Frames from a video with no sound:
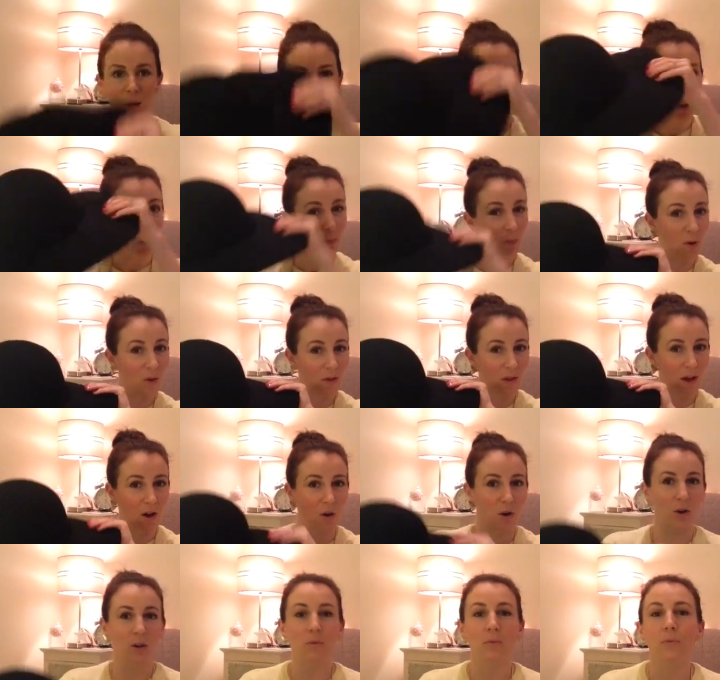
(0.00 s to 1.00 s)
But you put that
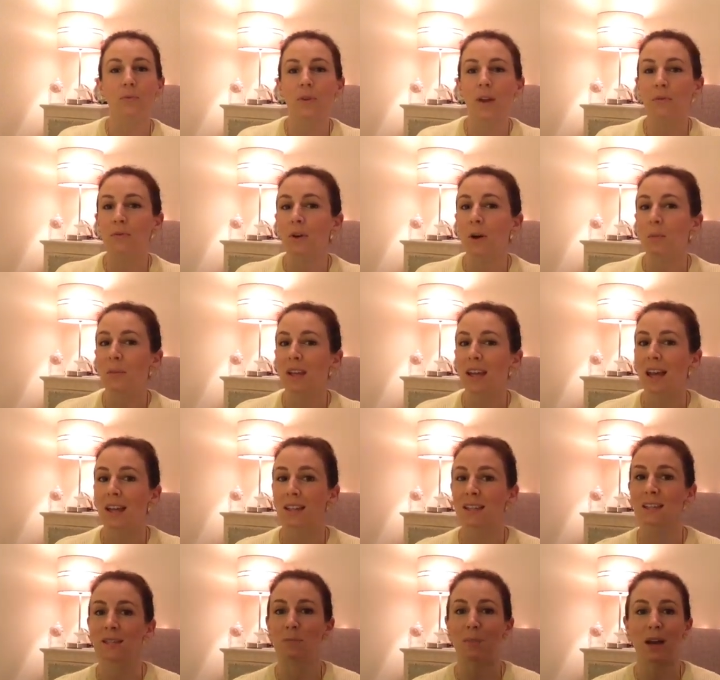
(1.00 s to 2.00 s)
on and fluff up the
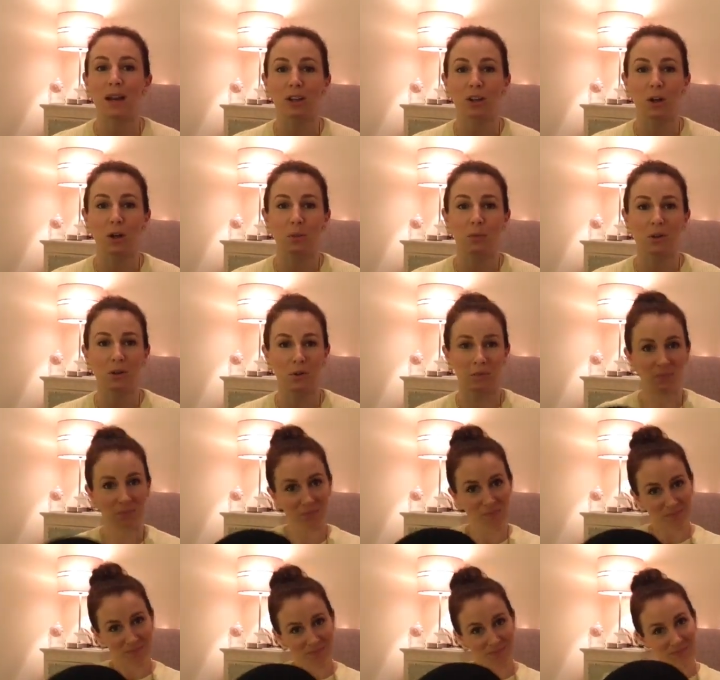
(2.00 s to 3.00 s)
ends, backcomb them.
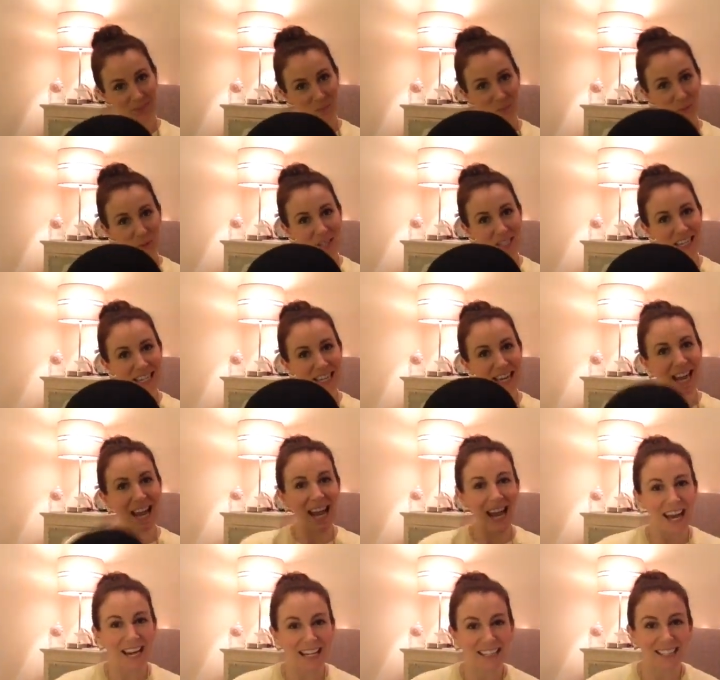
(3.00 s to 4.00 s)
Pretty
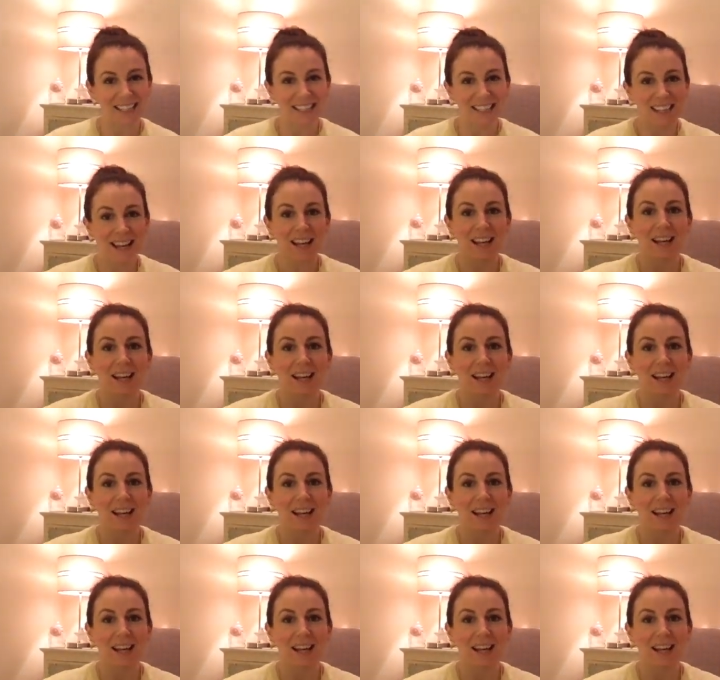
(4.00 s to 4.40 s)
hat.